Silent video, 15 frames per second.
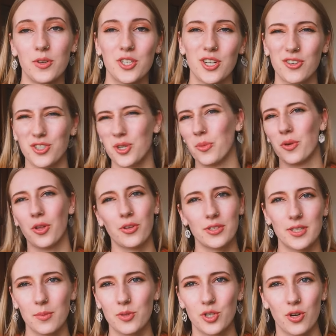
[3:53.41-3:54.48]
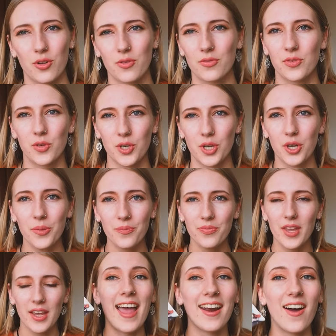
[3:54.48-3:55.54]
which I'll show a close-up shot of for you.
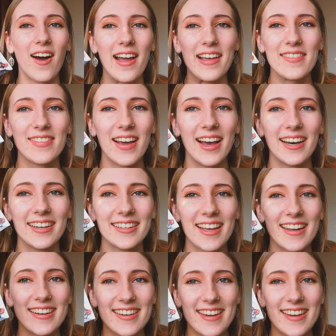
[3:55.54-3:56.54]
And I found a